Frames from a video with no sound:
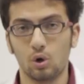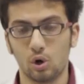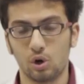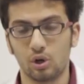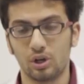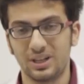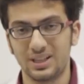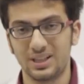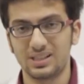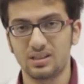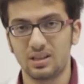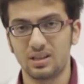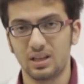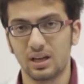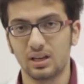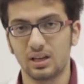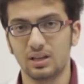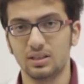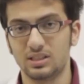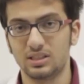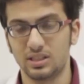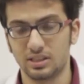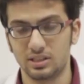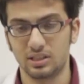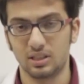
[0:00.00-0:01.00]
or less
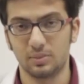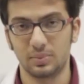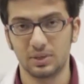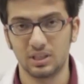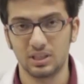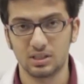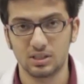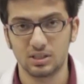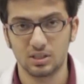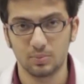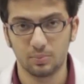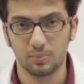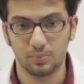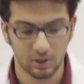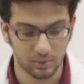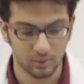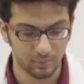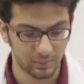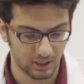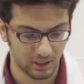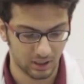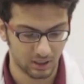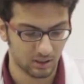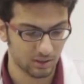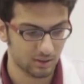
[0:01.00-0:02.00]
than 60 beats per
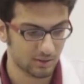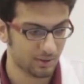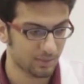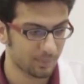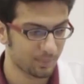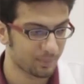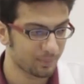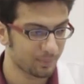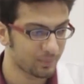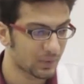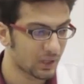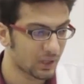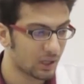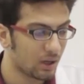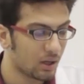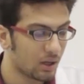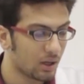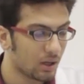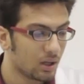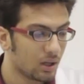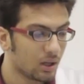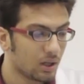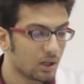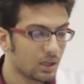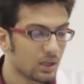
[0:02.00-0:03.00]
minute.
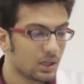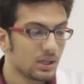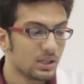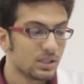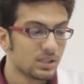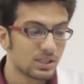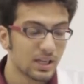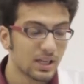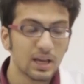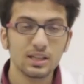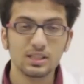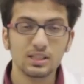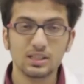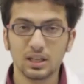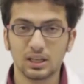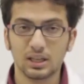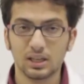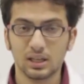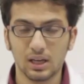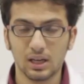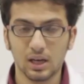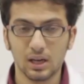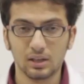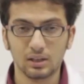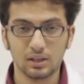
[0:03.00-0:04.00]
Sinus
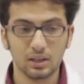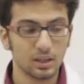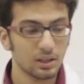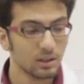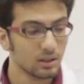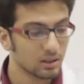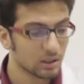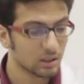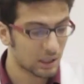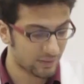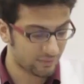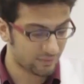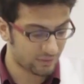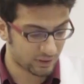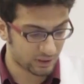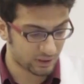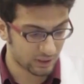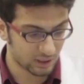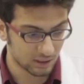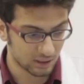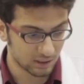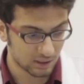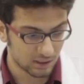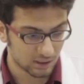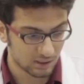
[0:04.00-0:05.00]
tachycardia,
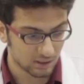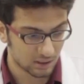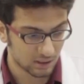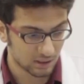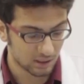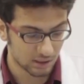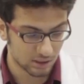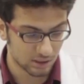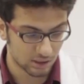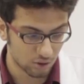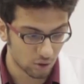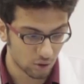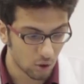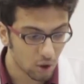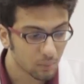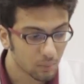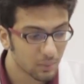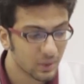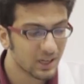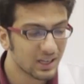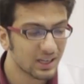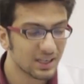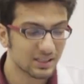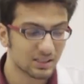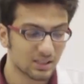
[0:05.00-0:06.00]
everything is
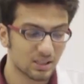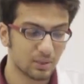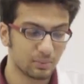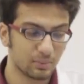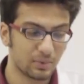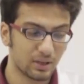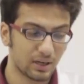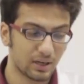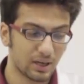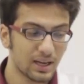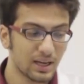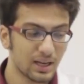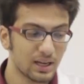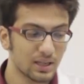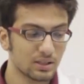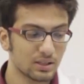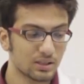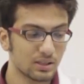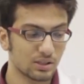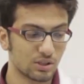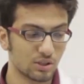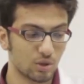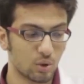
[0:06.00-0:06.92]
normal except the rate is